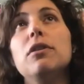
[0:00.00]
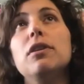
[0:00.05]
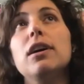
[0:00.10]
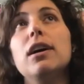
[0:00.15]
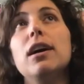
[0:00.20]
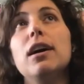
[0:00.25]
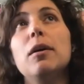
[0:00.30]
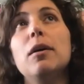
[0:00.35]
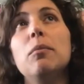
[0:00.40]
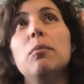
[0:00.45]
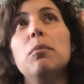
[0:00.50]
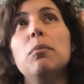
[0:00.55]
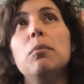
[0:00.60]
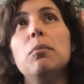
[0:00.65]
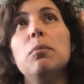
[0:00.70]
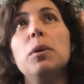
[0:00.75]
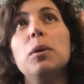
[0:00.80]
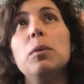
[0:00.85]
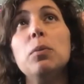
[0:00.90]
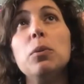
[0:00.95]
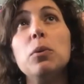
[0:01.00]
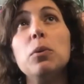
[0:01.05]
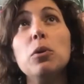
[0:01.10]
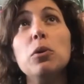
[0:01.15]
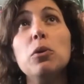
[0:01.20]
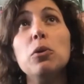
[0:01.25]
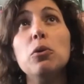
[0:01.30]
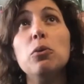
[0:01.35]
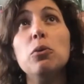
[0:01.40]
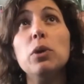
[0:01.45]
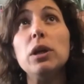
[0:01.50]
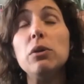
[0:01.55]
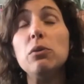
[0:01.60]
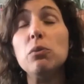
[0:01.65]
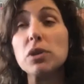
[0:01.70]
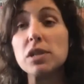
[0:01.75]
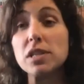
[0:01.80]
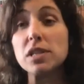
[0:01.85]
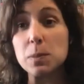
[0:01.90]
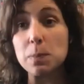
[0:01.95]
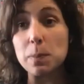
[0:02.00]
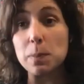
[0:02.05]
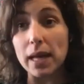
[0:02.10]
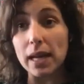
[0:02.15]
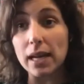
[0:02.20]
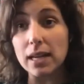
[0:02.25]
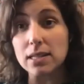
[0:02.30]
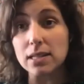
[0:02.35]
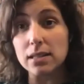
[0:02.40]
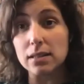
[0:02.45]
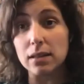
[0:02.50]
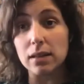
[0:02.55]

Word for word: um, people who we respect